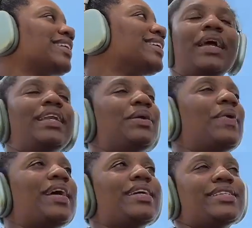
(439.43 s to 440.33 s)
But
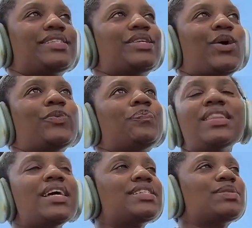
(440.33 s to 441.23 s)
anyway, so
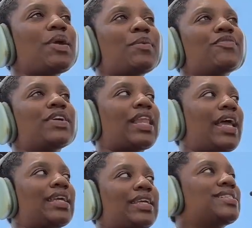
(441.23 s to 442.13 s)
that just made me feel
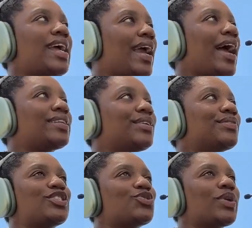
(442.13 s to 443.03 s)
like stay active,
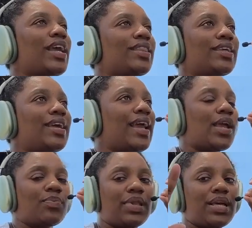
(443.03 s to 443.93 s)
get you together.
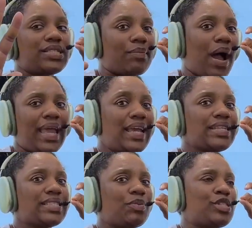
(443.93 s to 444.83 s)
And plus my
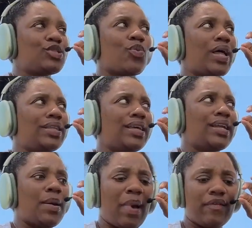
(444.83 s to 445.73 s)
hands be
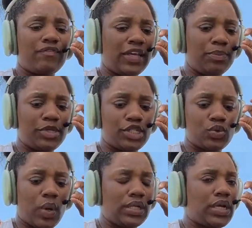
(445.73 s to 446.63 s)
swelling and my feet be
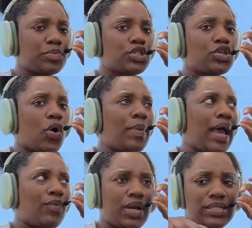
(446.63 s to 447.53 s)
swelling up so
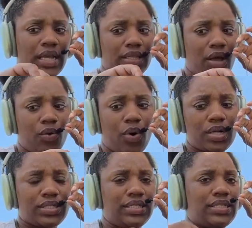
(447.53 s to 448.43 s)
bad when I take long
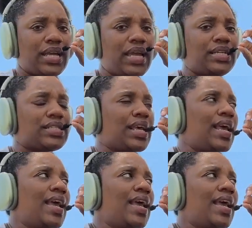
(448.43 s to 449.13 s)
walks these days.